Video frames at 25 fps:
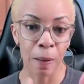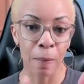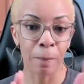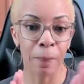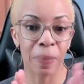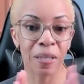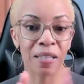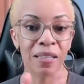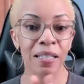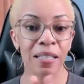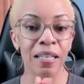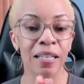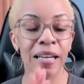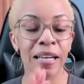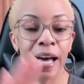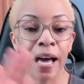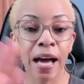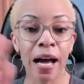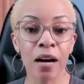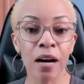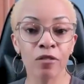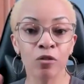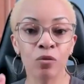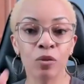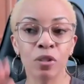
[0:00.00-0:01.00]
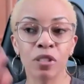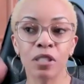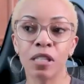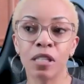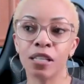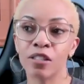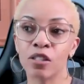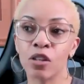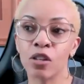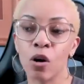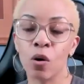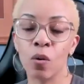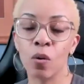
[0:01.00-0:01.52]
but then afterwards,
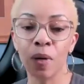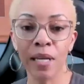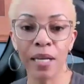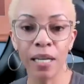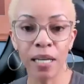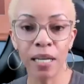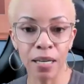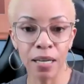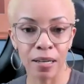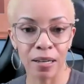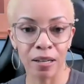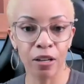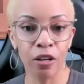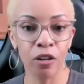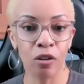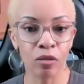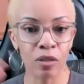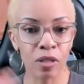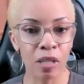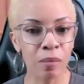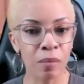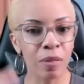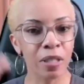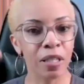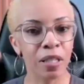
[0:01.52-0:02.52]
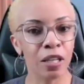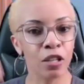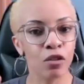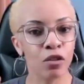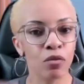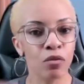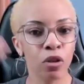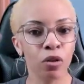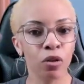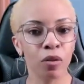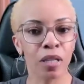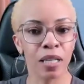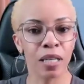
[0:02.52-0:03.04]
let's go here. You know, something that you
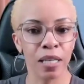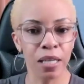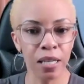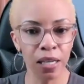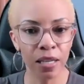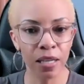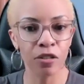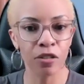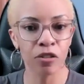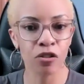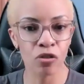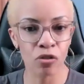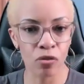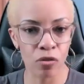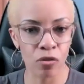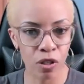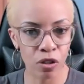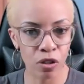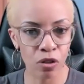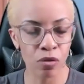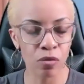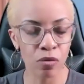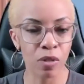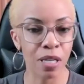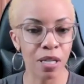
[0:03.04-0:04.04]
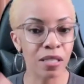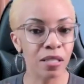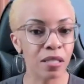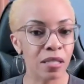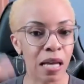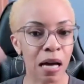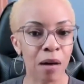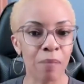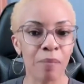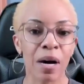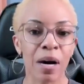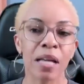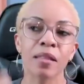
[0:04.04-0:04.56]
know that he enjoys too. Oh, let's like
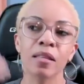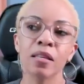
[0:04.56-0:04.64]
stop that. by